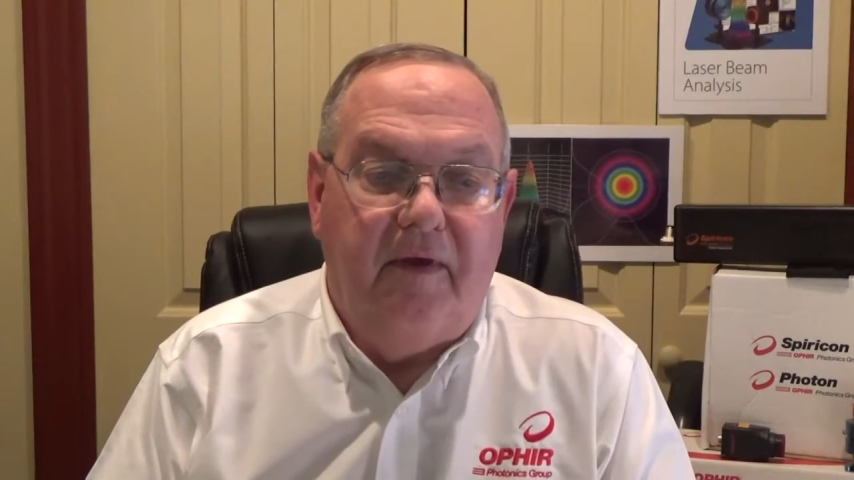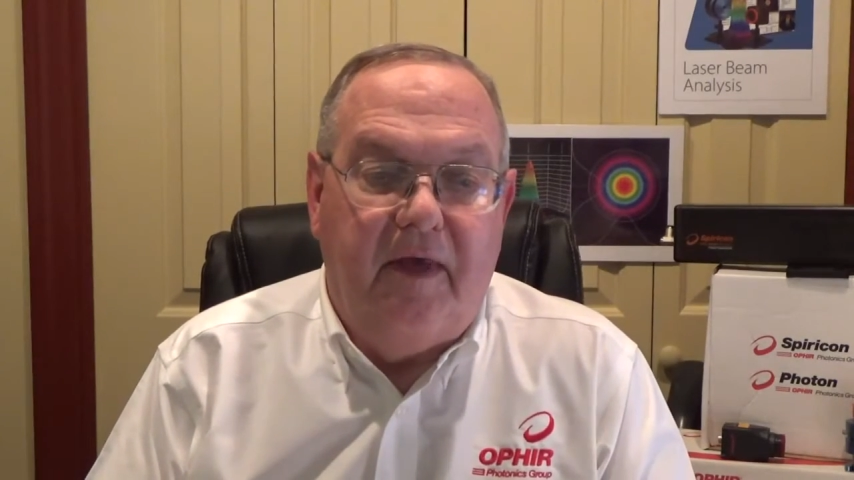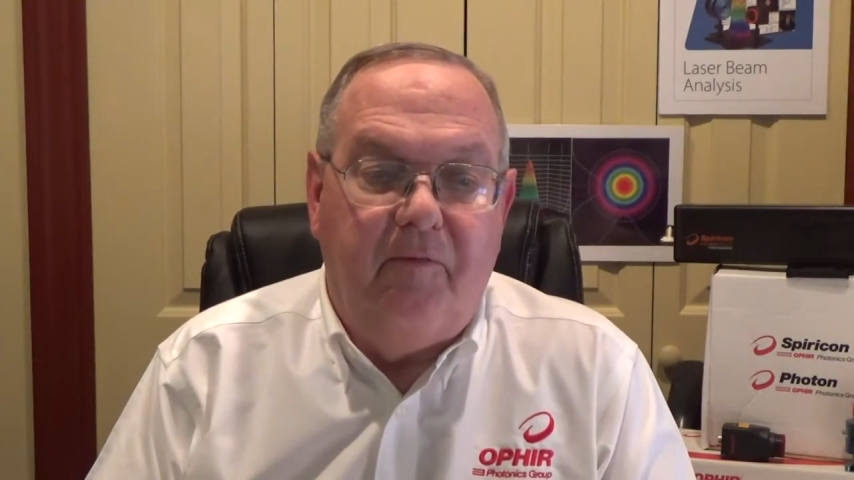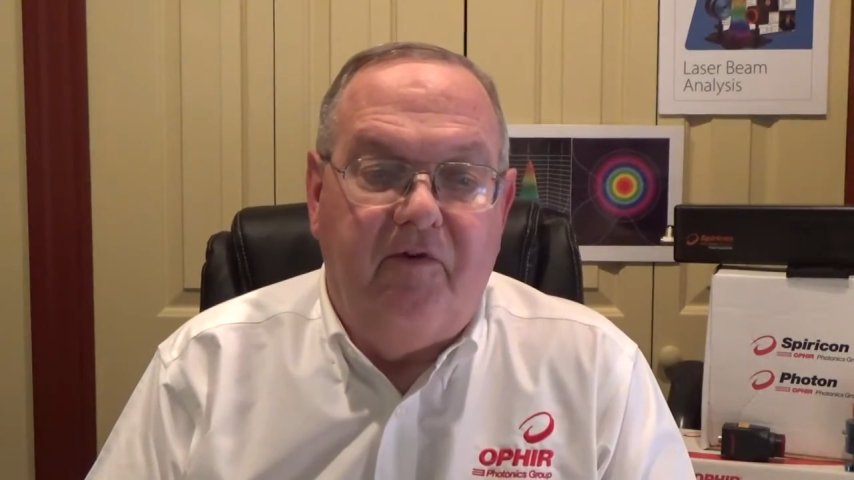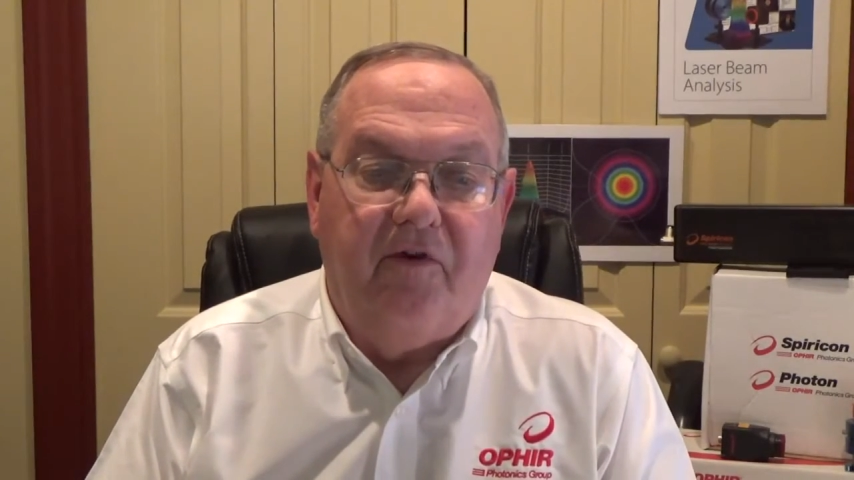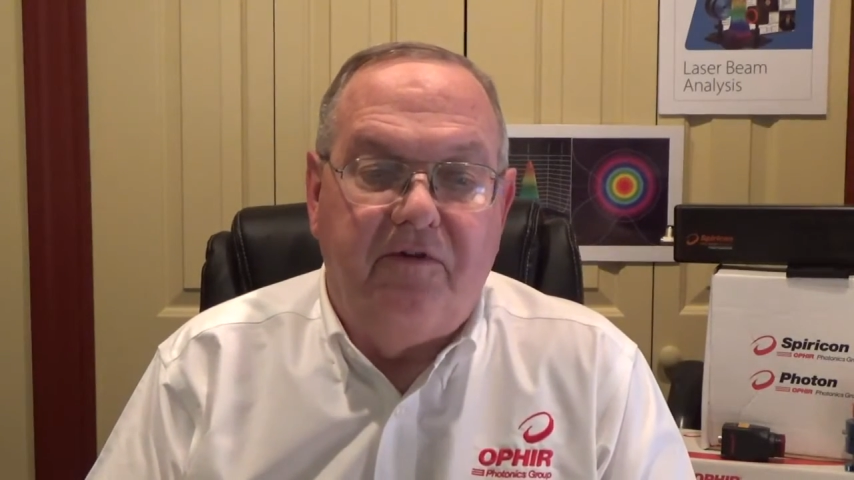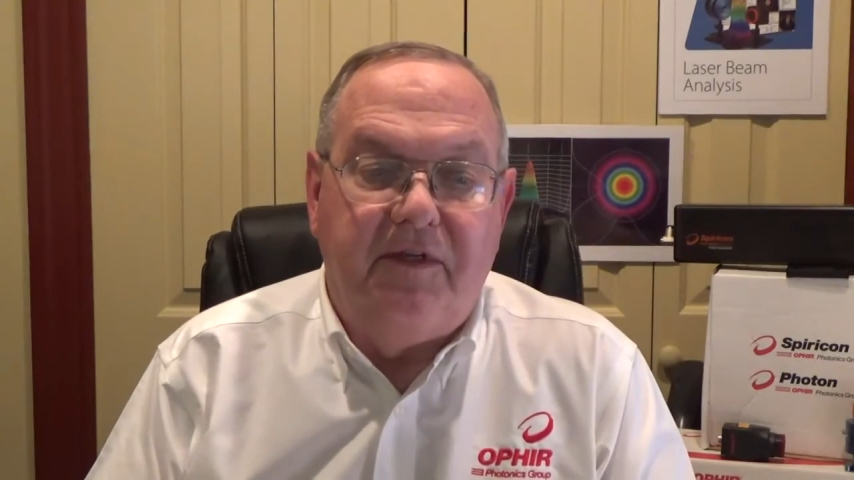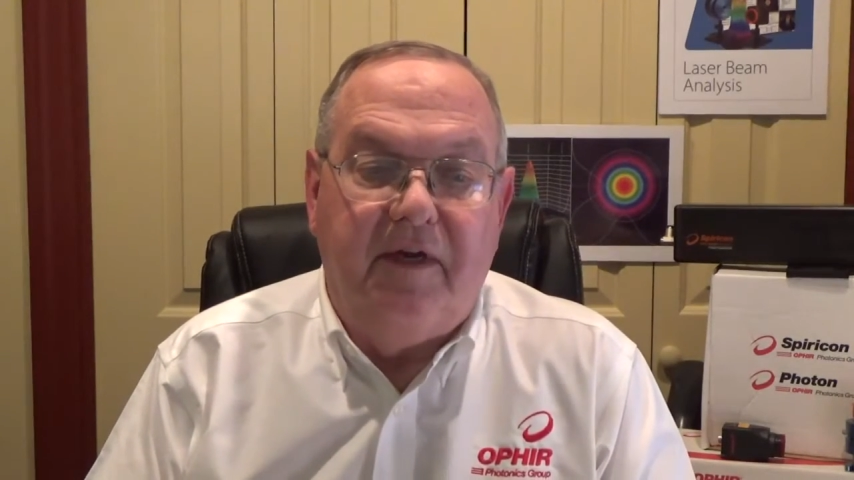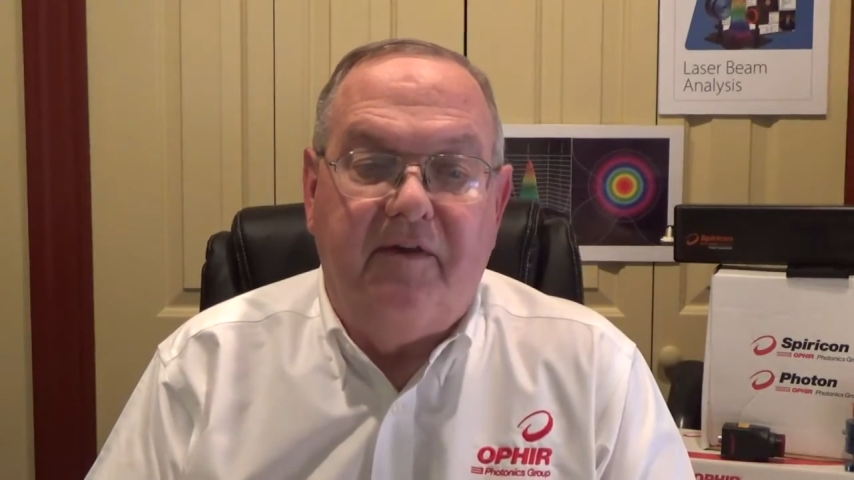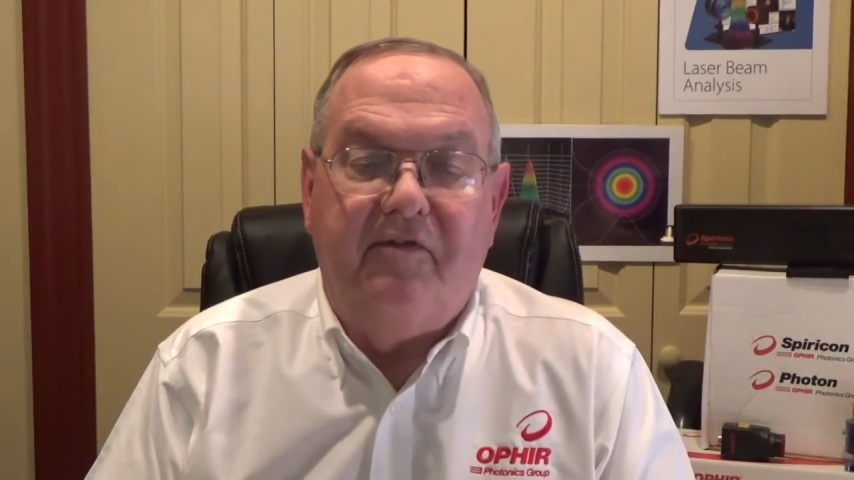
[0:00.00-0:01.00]
and results
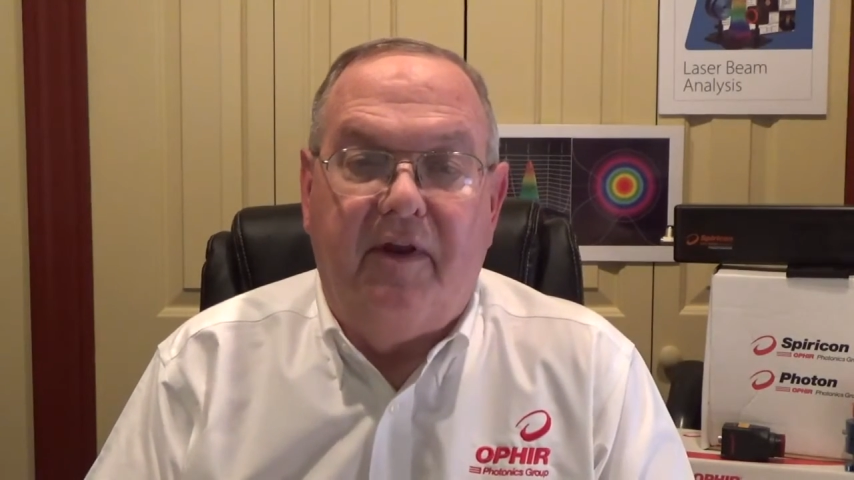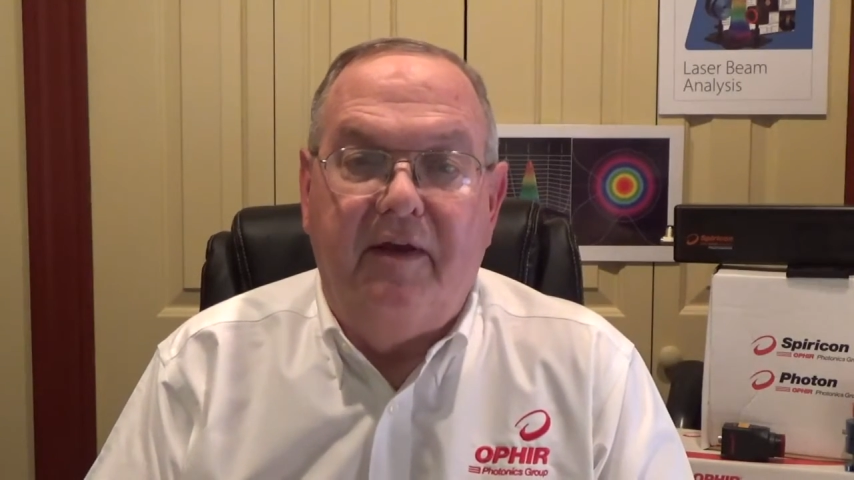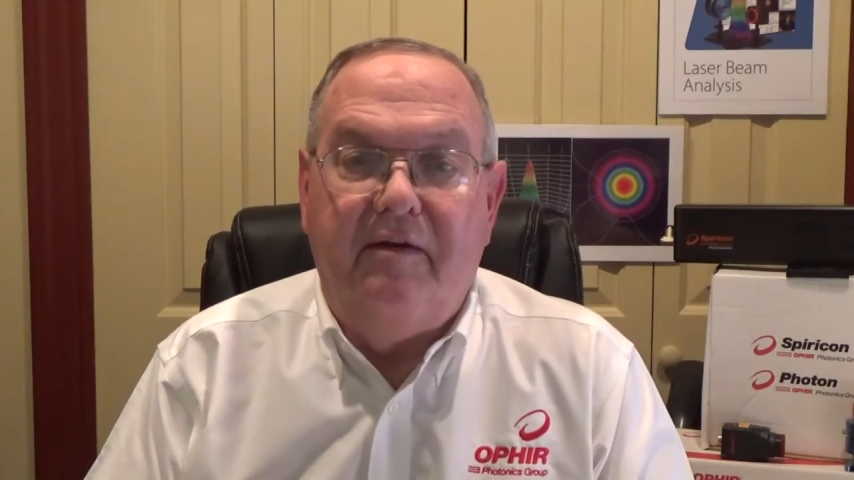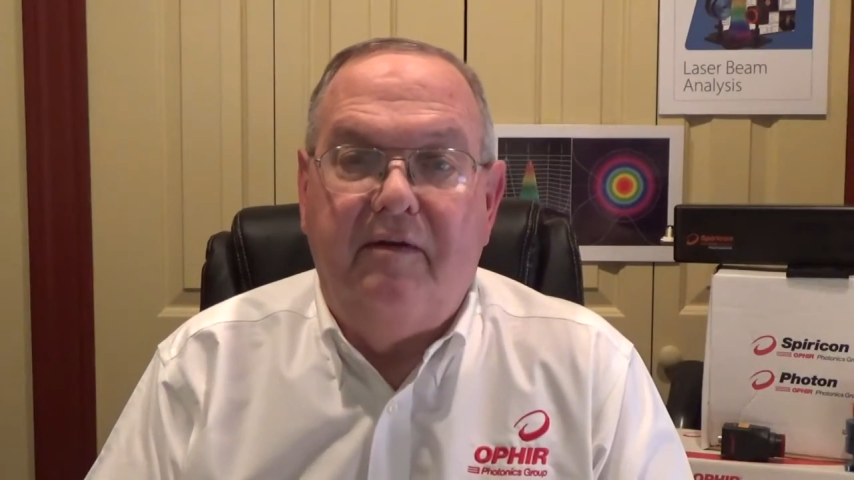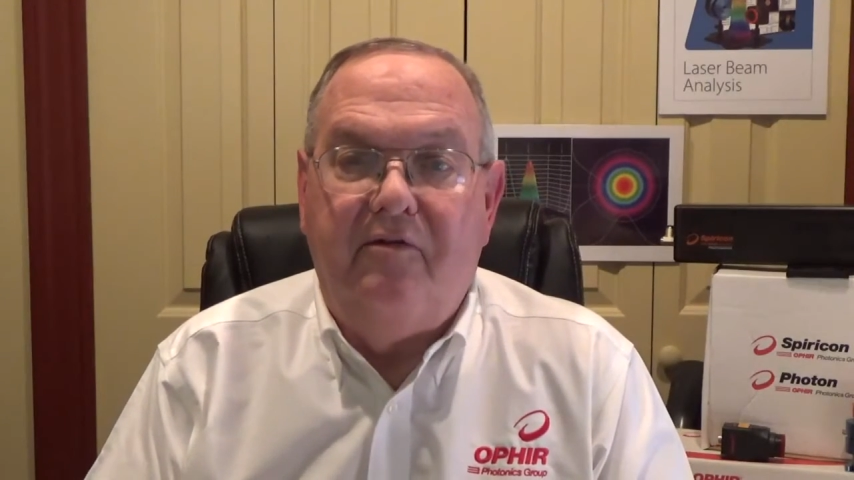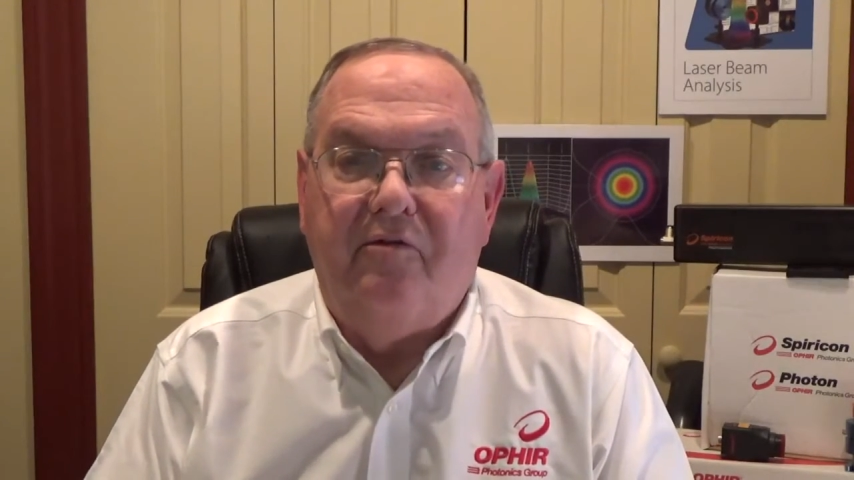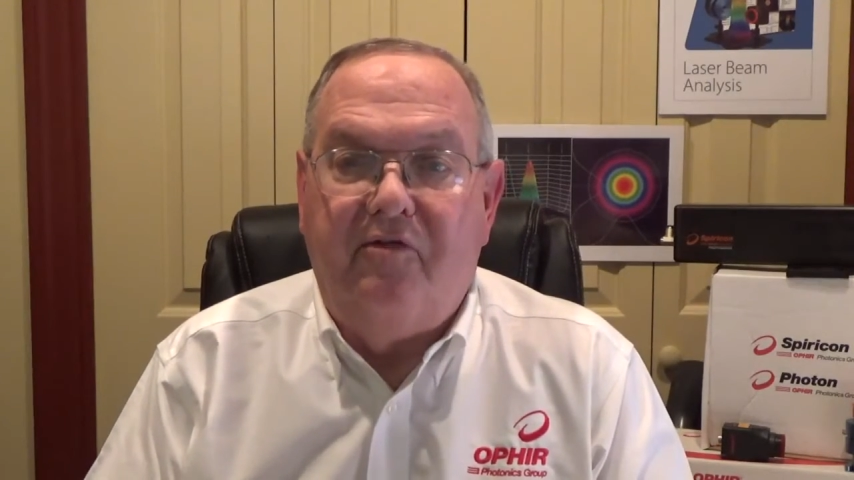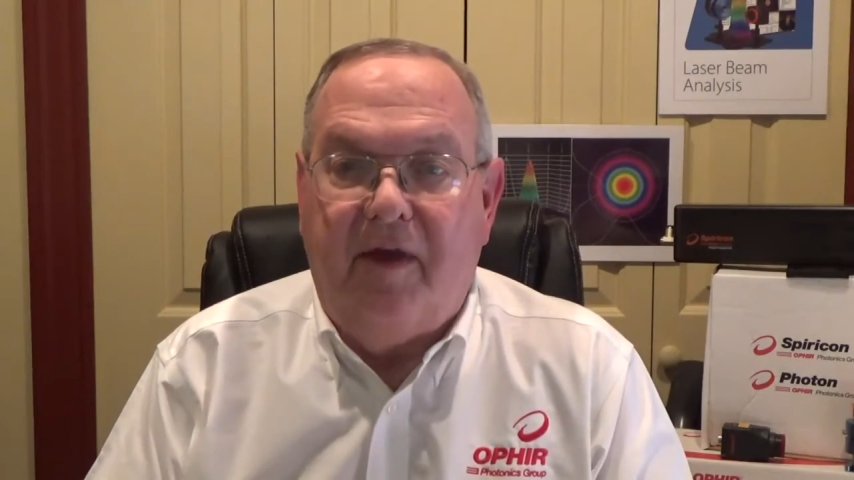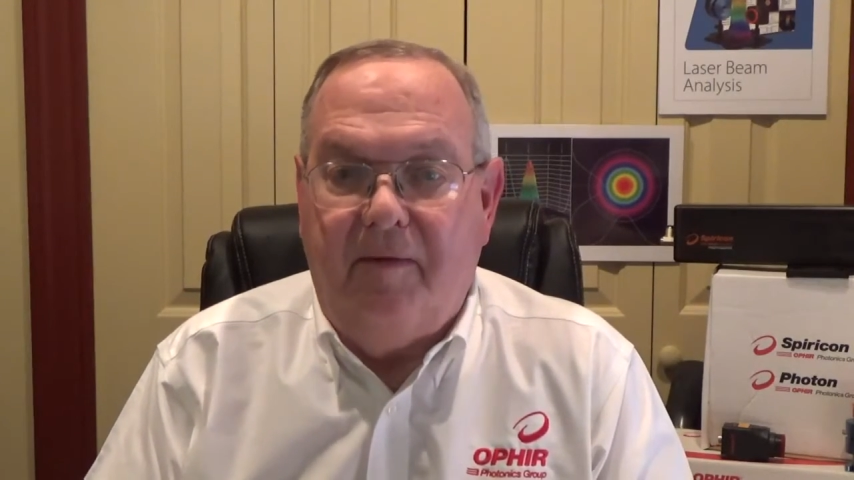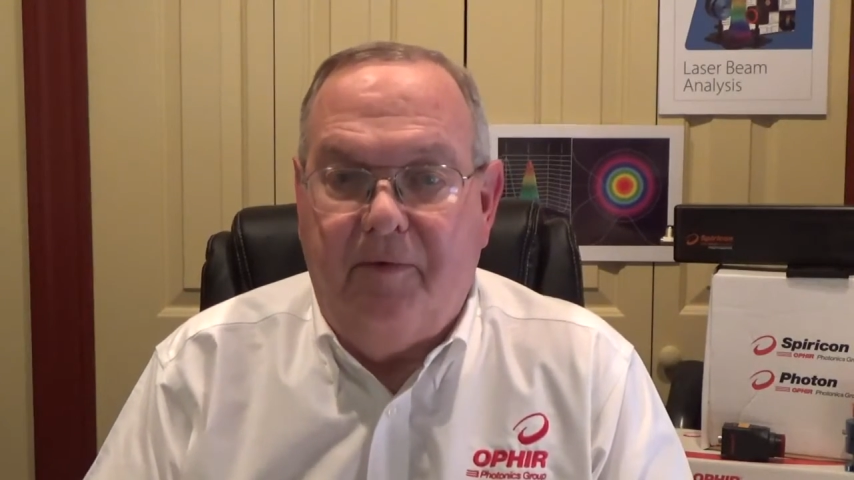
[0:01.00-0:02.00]
in less light to
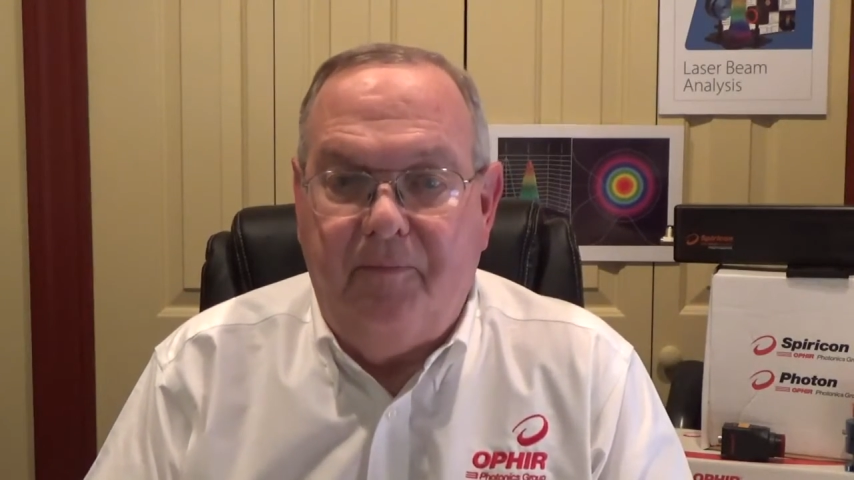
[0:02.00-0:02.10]
escape.